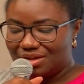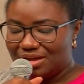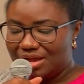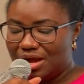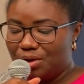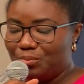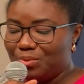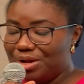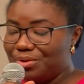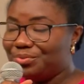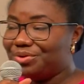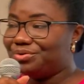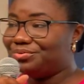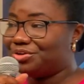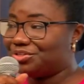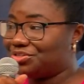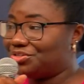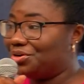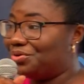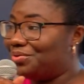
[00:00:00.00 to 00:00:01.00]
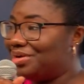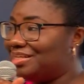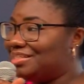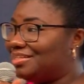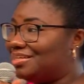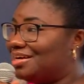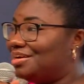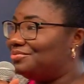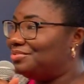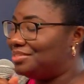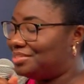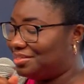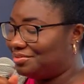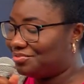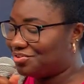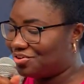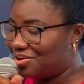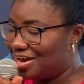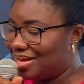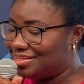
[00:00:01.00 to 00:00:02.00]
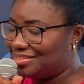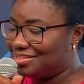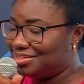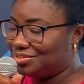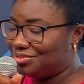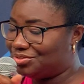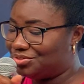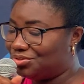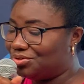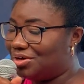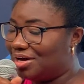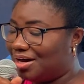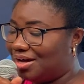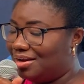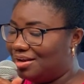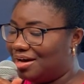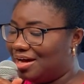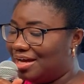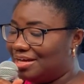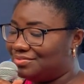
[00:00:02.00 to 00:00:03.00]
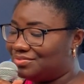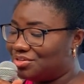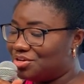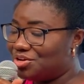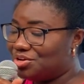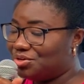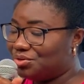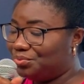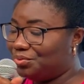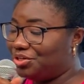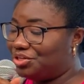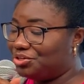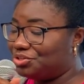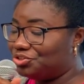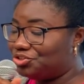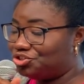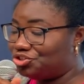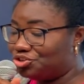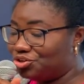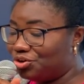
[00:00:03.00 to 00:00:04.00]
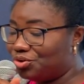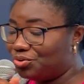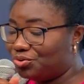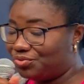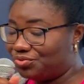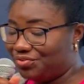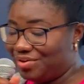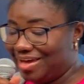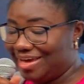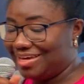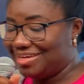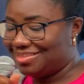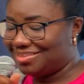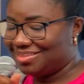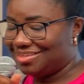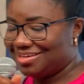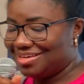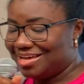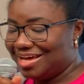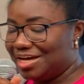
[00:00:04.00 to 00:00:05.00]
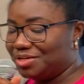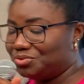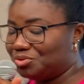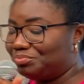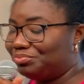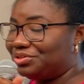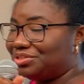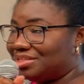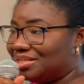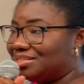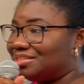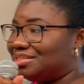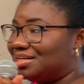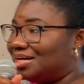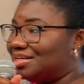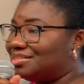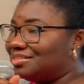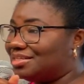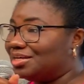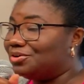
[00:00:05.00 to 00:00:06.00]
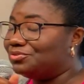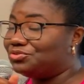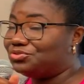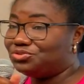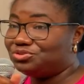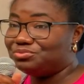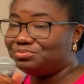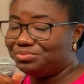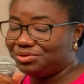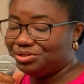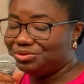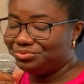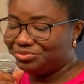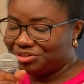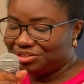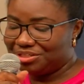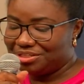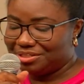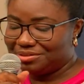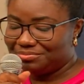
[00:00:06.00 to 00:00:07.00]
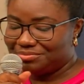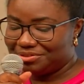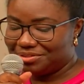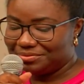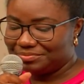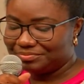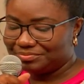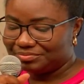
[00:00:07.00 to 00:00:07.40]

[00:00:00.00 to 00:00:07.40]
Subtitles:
And when we surrender and receive Christ into our lives, we can show faith as we present ourselves to be redeemed.